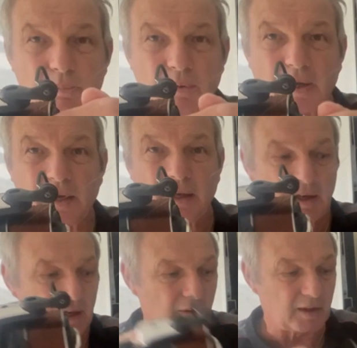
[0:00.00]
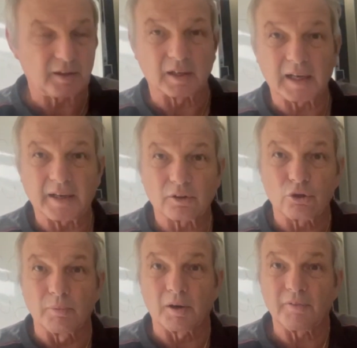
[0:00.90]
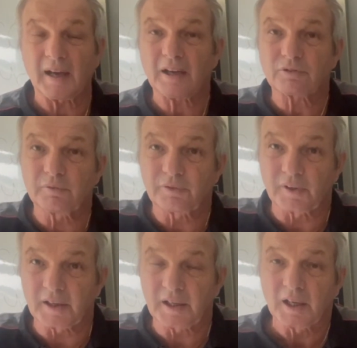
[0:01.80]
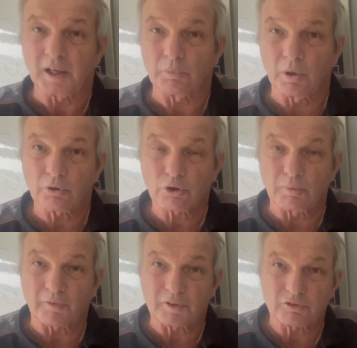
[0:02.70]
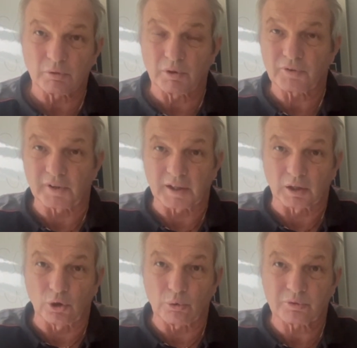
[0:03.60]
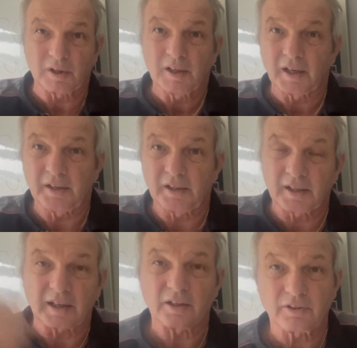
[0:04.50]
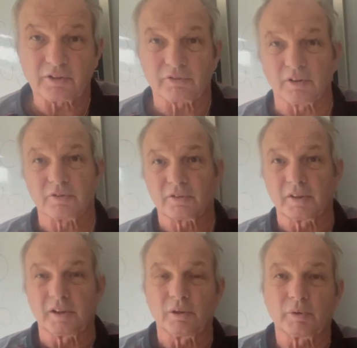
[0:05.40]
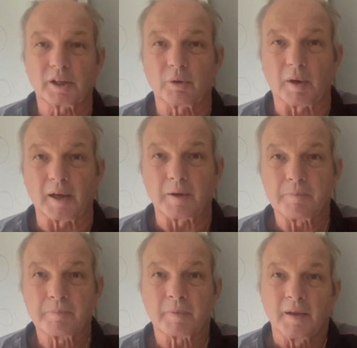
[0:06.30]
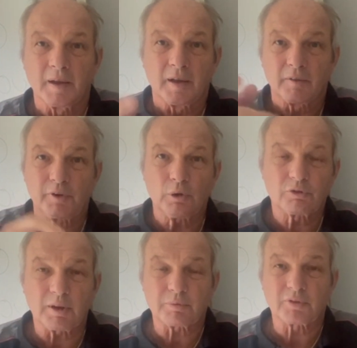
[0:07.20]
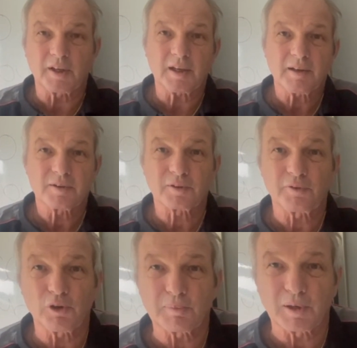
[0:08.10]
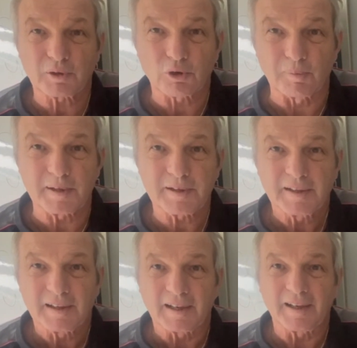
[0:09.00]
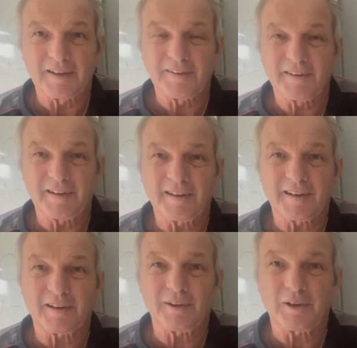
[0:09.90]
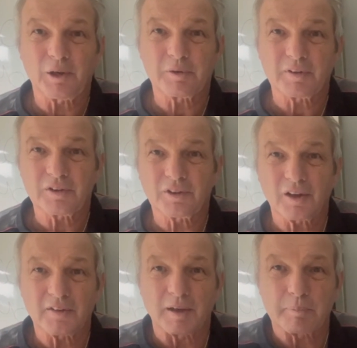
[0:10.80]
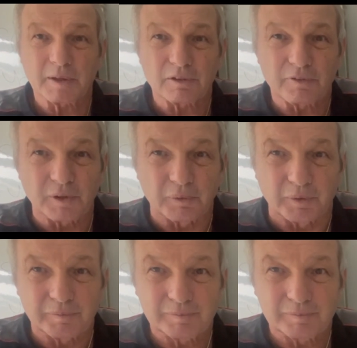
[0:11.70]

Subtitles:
there, and then your line will come off nice and free. It won't come off in 2 and 3 loops, and you'll get your distance that you require. A few tips there, there's a few more coming, and I hope you've enjoyed that and picked a few up.